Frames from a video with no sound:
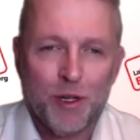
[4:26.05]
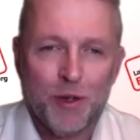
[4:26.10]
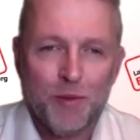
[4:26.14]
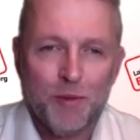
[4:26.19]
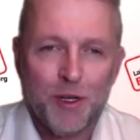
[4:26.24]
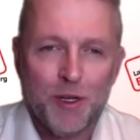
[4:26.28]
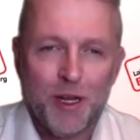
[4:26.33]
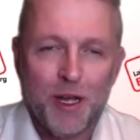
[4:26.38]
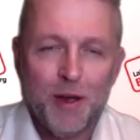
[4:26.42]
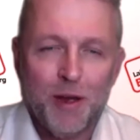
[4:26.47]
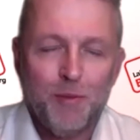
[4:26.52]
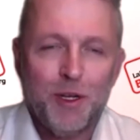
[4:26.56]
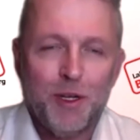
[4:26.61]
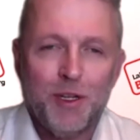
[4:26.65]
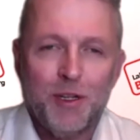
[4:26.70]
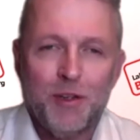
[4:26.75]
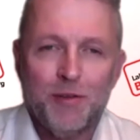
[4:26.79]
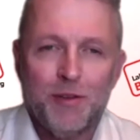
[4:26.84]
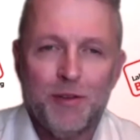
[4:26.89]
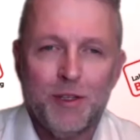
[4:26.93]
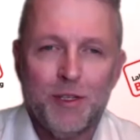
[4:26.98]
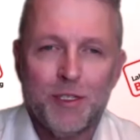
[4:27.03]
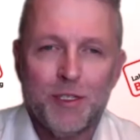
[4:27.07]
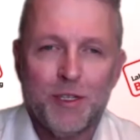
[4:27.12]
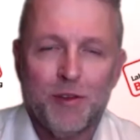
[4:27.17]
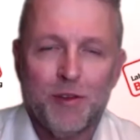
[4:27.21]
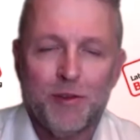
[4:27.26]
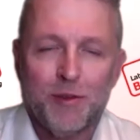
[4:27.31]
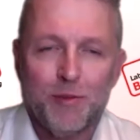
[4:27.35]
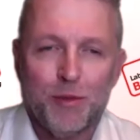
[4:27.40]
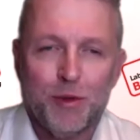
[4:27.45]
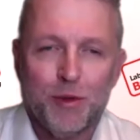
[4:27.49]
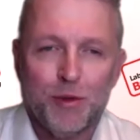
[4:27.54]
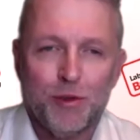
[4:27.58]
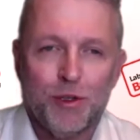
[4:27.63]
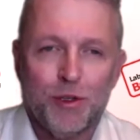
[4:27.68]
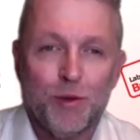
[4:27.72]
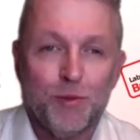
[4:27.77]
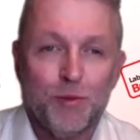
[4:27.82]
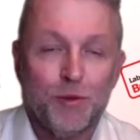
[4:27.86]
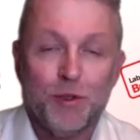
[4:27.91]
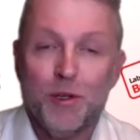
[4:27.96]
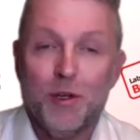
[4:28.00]
I mean, how many of these self-employed
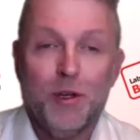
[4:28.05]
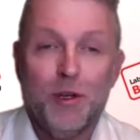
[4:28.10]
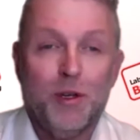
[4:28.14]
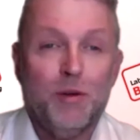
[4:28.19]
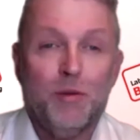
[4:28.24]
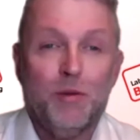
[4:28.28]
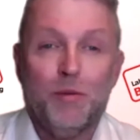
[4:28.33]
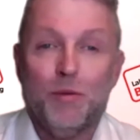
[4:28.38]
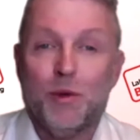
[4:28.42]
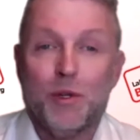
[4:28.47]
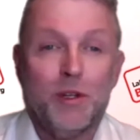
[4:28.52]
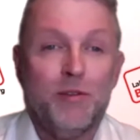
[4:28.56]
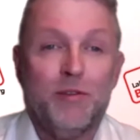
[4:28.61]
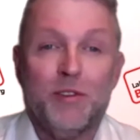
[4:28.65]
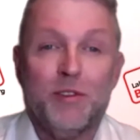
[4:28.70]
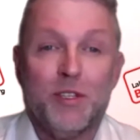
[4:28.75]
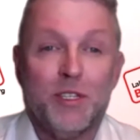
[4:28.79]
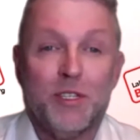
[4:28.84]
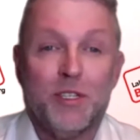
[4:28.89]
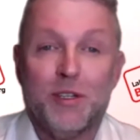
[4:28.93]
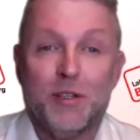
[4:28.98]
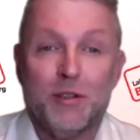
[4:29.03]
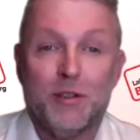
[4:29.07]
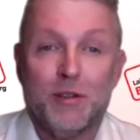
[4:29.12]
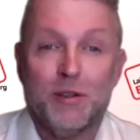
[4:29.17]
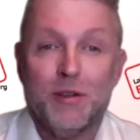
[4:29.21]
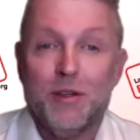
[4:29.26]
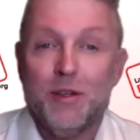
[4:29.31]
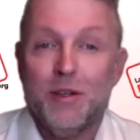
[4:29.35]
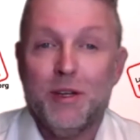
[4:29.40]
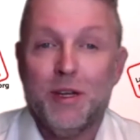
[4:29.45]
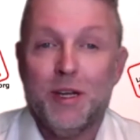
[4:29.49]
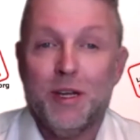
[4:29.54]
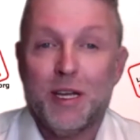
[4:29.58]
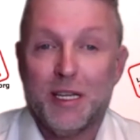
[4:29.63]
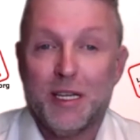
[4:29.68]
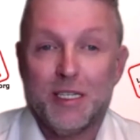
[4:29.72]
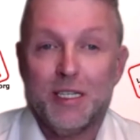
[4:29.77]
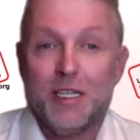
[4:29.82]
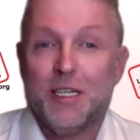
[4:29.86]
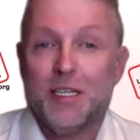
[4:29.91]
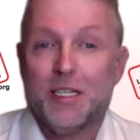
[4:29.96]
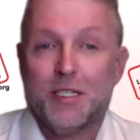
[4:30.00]
jobs will even still
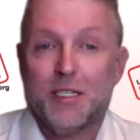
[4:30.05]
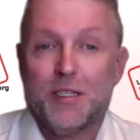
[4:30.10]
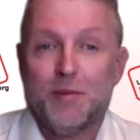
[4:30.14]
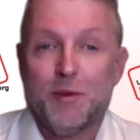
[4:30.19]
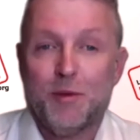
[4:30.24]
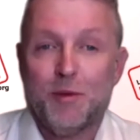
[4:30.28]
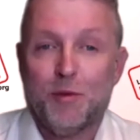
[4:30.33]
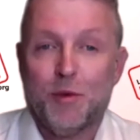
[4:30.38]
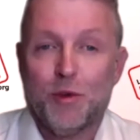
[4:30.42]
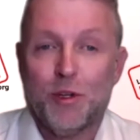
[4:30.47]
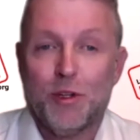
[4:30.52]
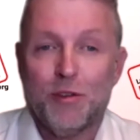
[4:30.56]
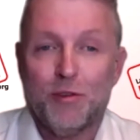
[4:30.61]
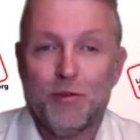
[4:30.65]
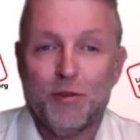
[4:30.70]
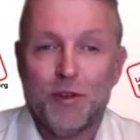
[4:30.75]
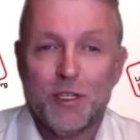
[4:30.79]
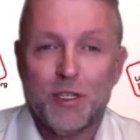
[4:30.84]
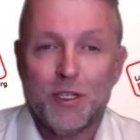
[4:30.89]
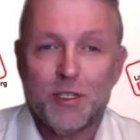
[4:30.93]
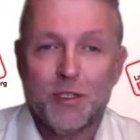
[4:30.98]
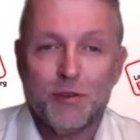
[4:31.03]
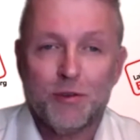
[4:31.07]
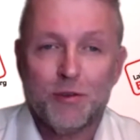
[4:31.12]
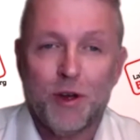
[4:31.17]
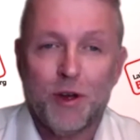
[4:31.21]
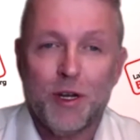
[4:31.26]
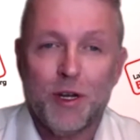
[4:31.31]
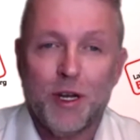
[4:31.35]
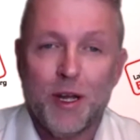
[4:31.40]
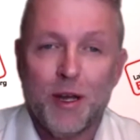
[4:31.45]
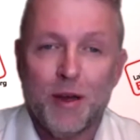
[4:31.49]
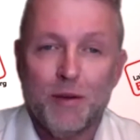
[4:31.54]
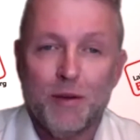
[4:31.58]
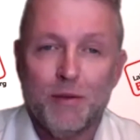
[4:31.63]
exist? I mean, what are the risks right now?